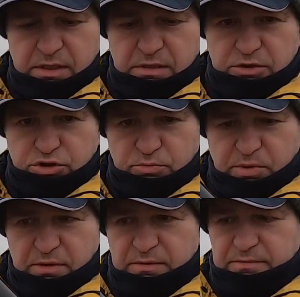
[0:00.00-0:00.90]
the tube,
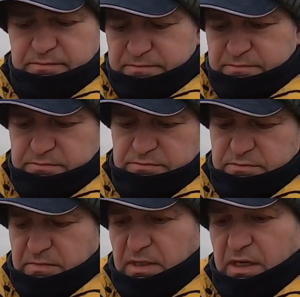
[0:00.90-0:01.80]

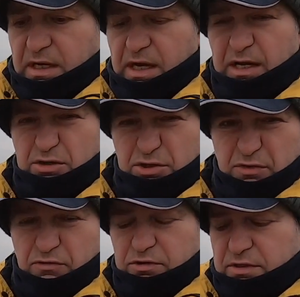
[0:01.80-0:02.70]
and I use a
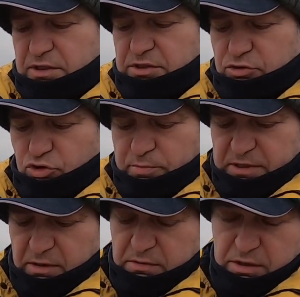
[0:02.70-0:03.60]
rod just to drop it
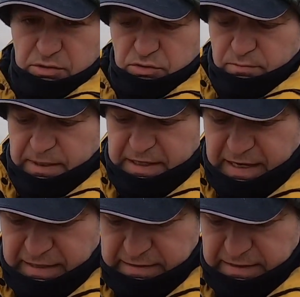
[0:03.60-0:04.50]
down. I could do it by
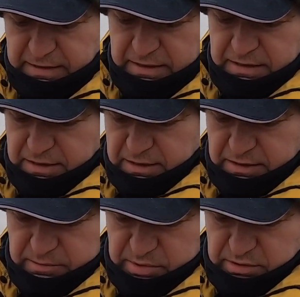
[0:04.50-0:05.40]
hand line,
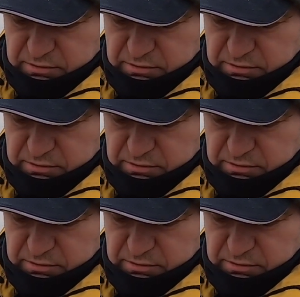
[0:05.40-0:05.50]
but the